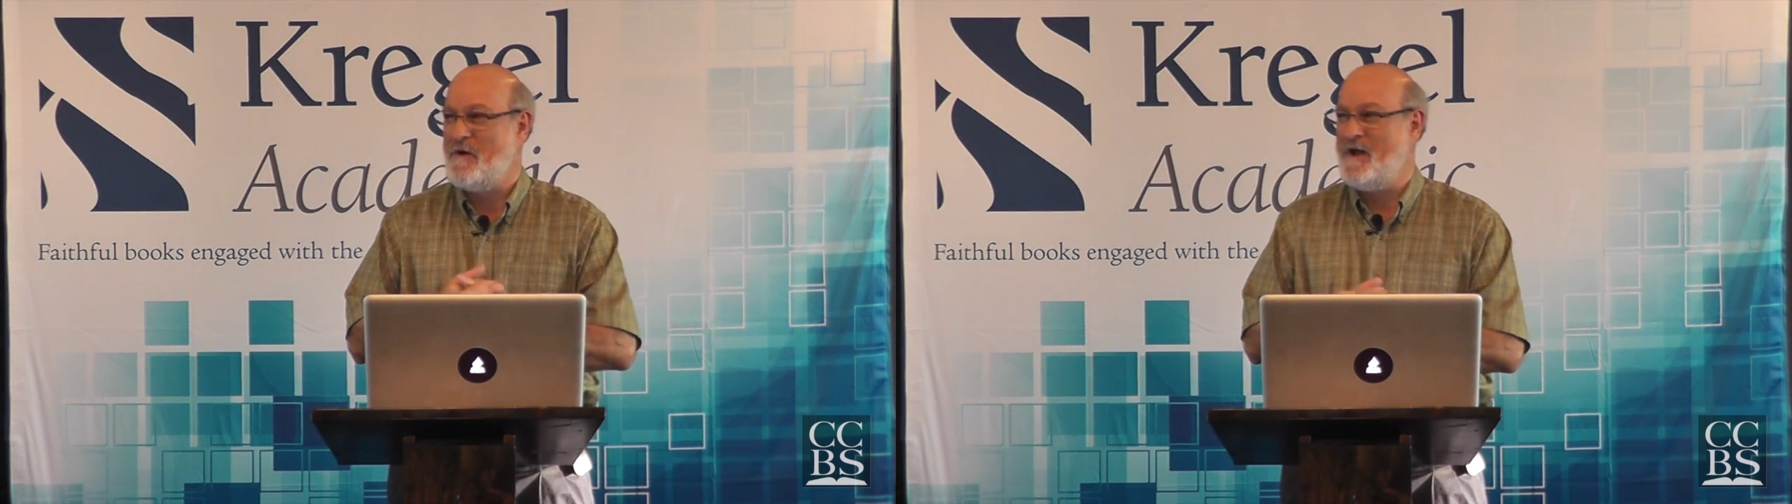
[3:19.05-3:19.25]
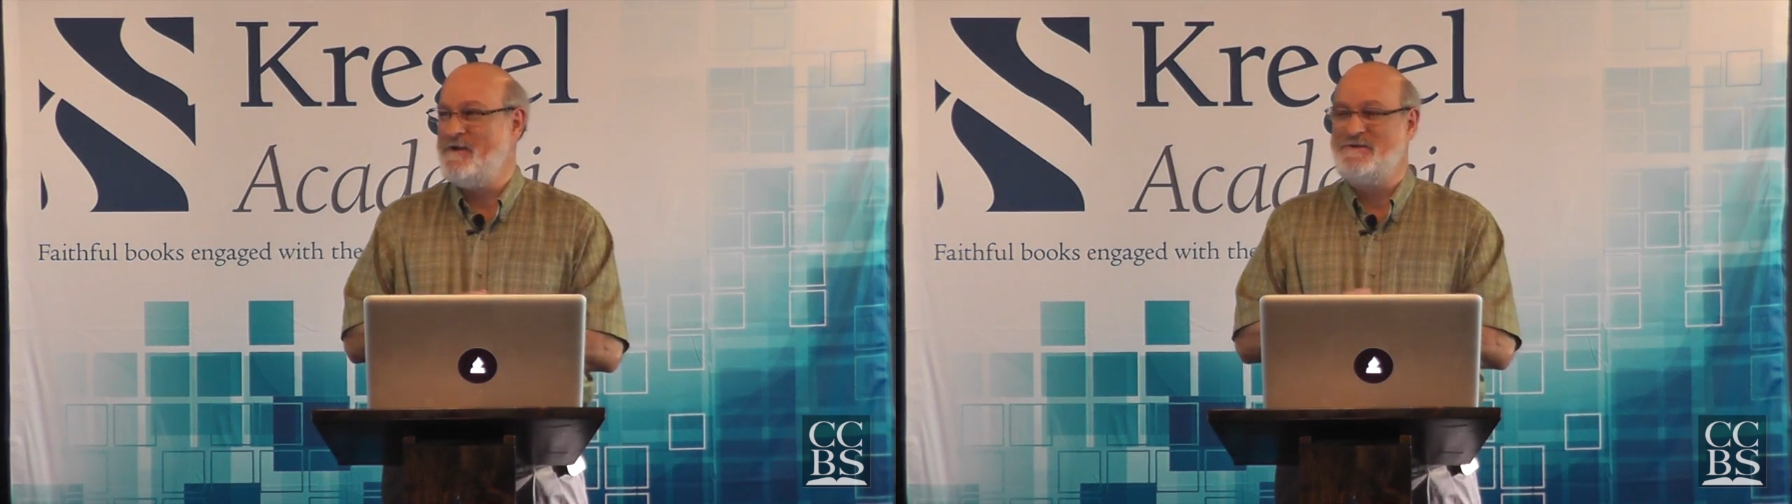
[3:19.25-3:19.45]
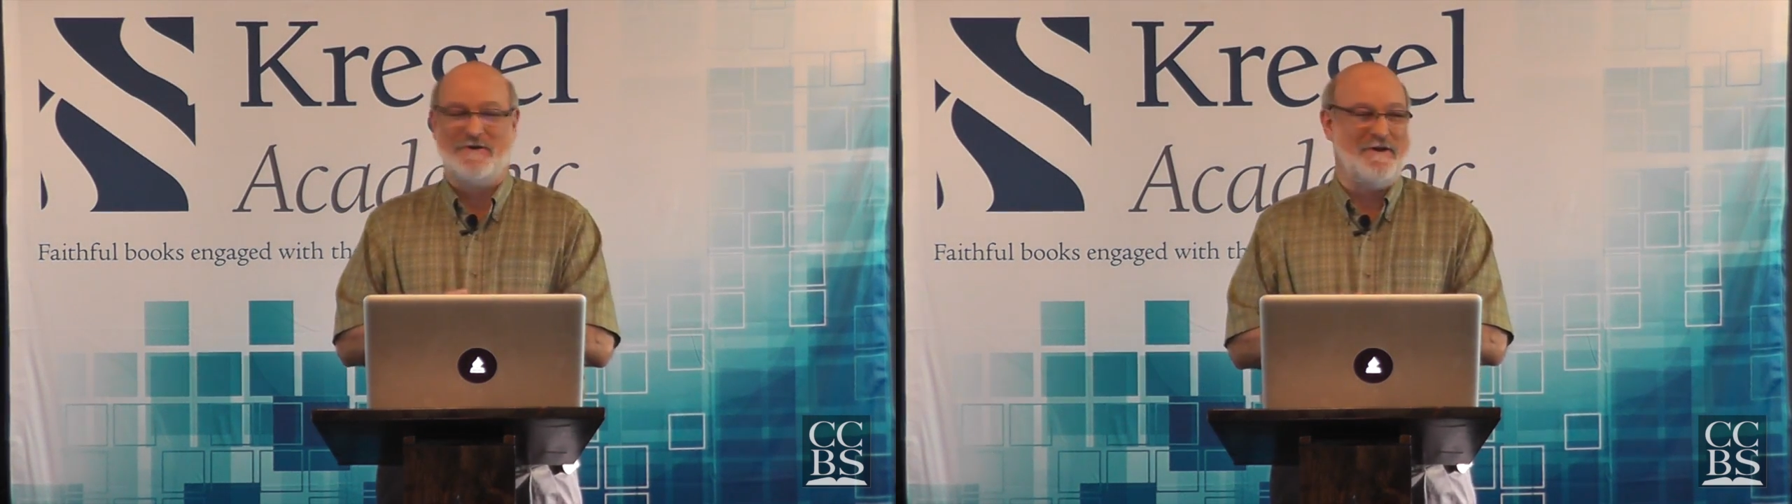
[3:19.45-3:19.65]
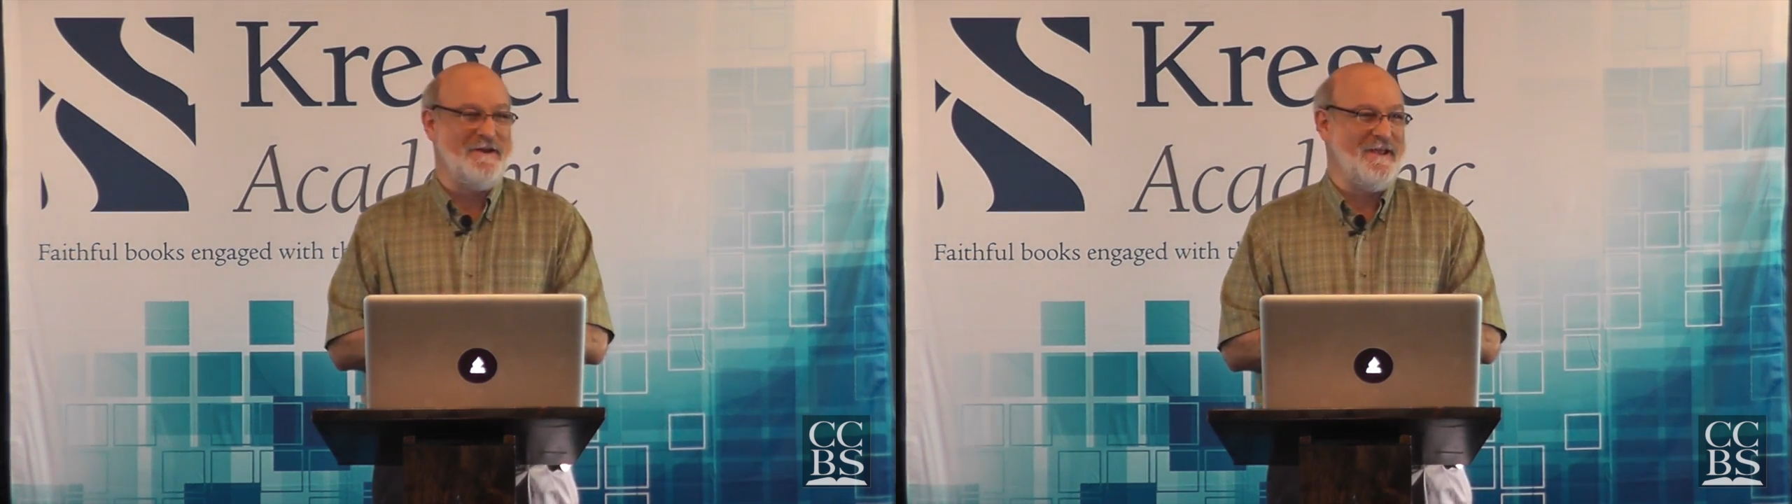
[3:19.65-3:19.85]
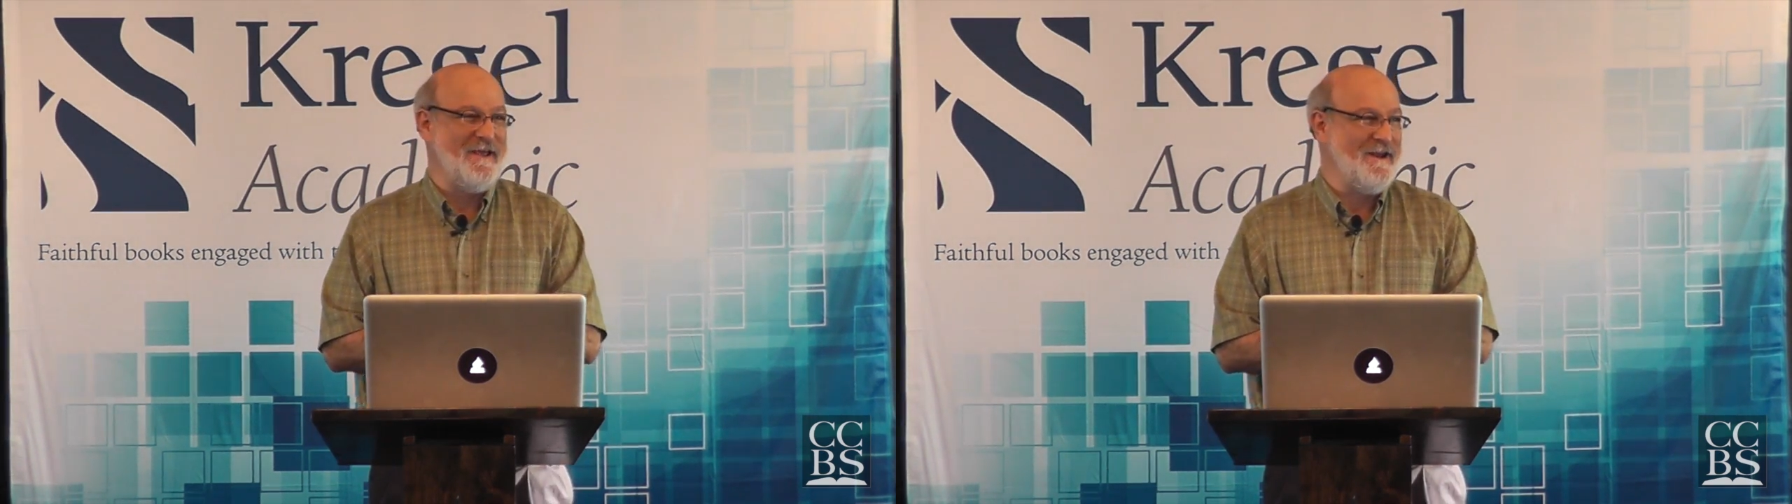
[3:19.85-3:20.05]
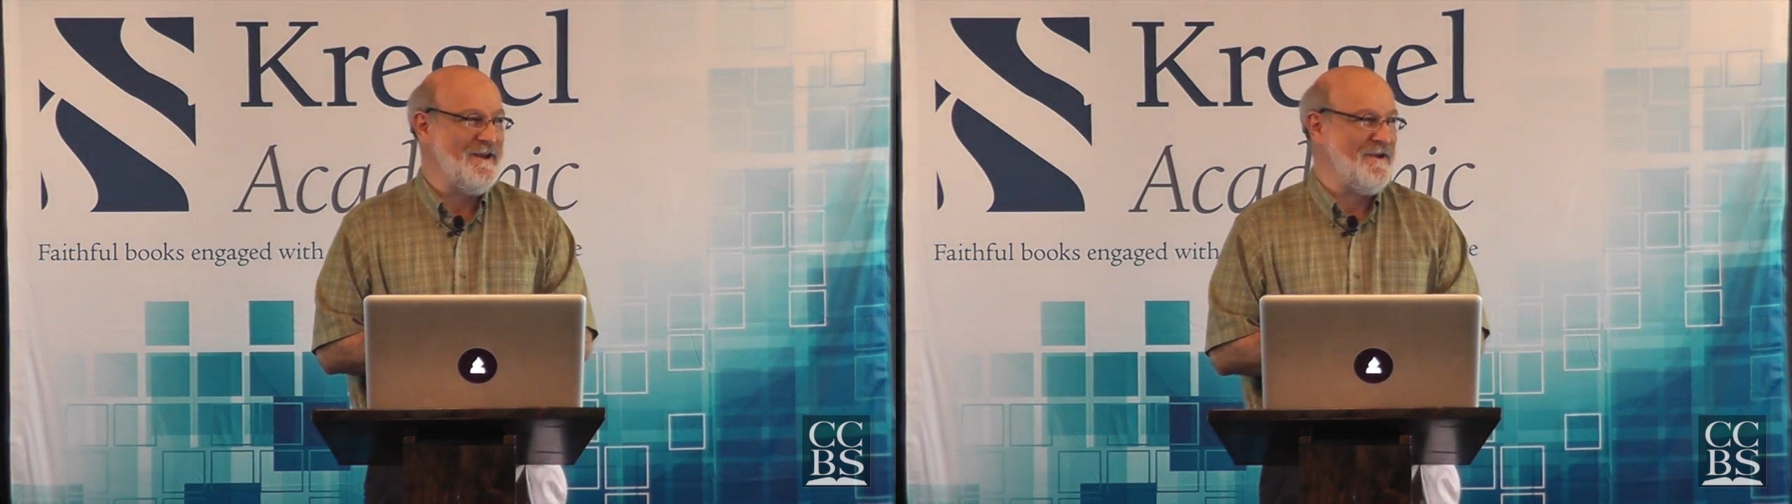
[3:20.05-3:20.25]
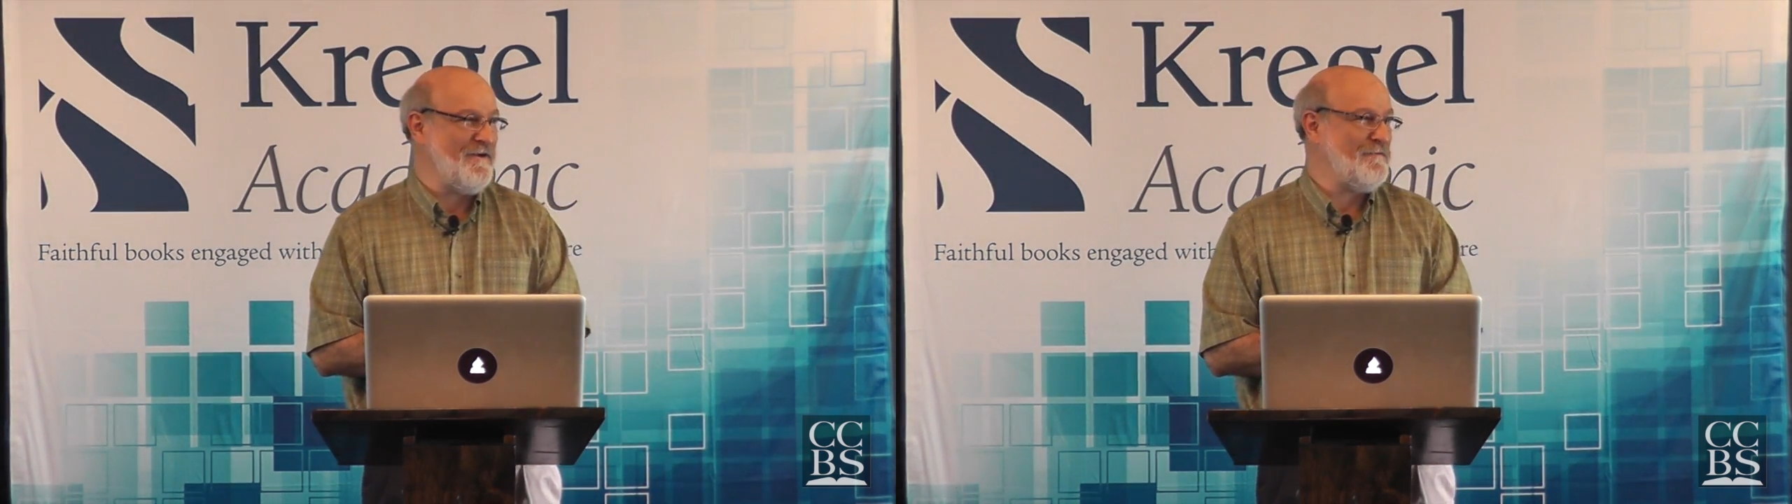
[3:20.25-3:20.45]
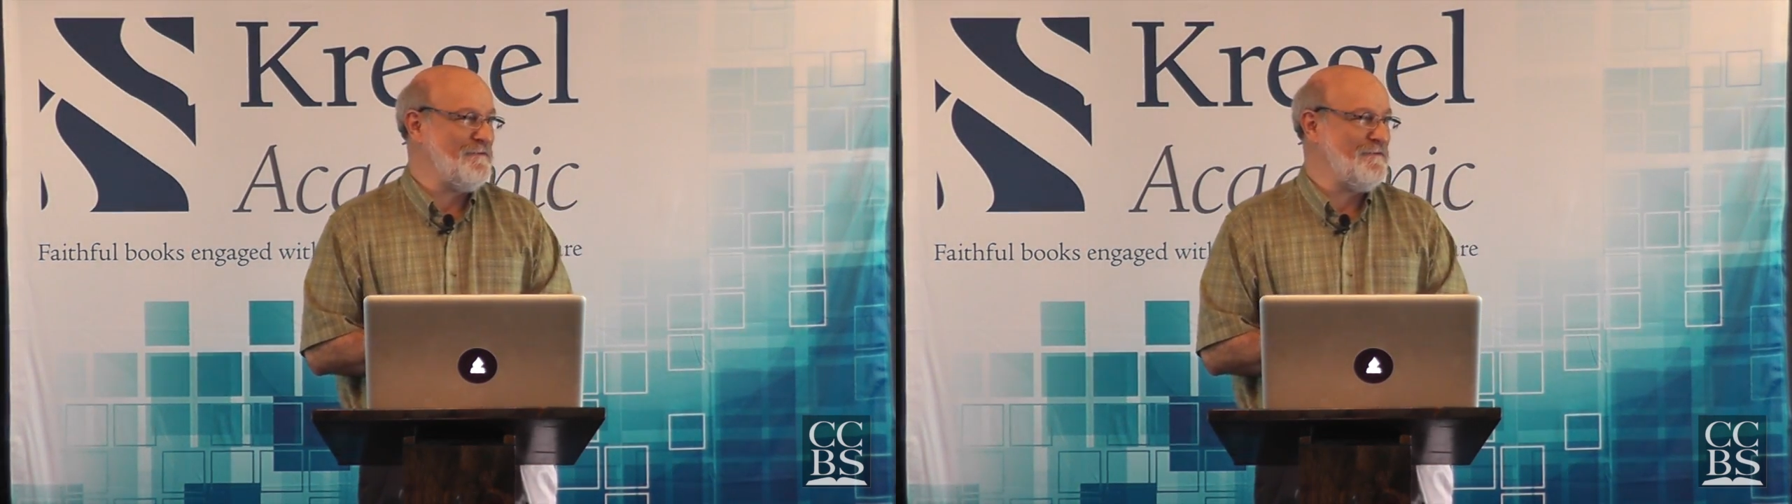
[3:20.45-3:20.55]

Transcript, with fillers: quite a journey to get in here.